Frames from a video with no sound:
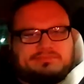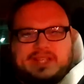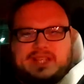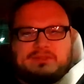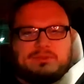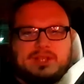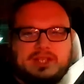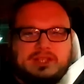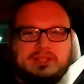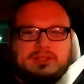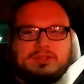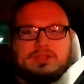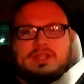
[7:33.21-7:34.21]
Like,
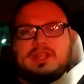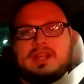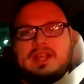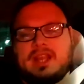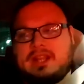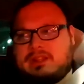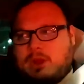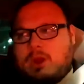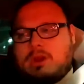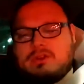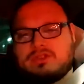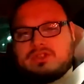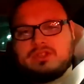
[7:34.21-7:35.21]
really? You can get a
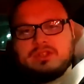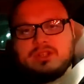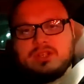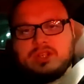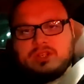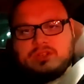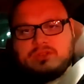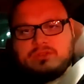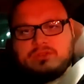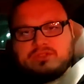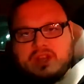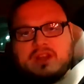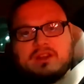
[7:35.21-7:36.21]
large
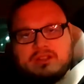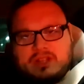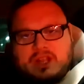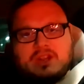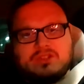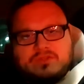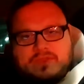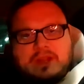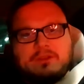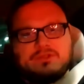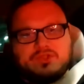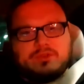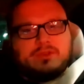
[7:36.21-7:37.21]

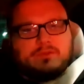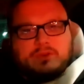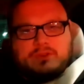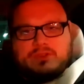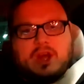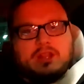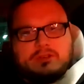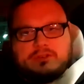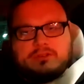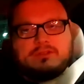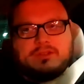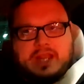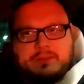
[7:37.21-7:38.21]
fountain drink for
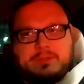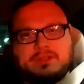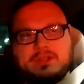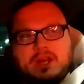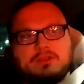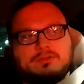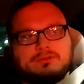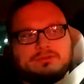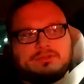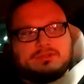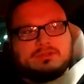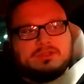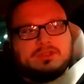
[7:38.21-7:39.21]
$1 at
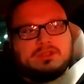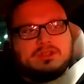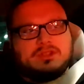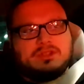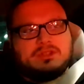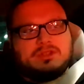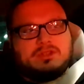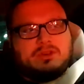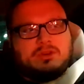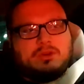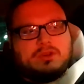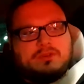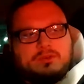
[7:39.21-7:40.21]
McDonald's,
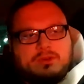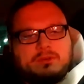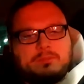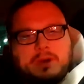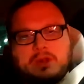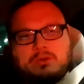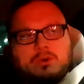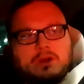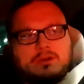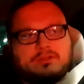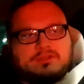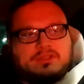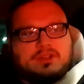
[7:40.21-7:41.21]
or if you want a bottle of
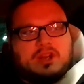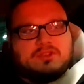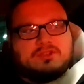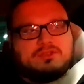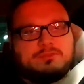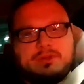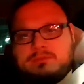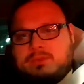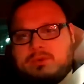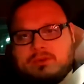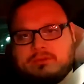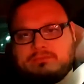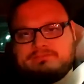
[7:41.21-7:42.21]
water, it's gonna cost you a bit
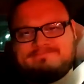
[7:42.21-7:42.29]
more.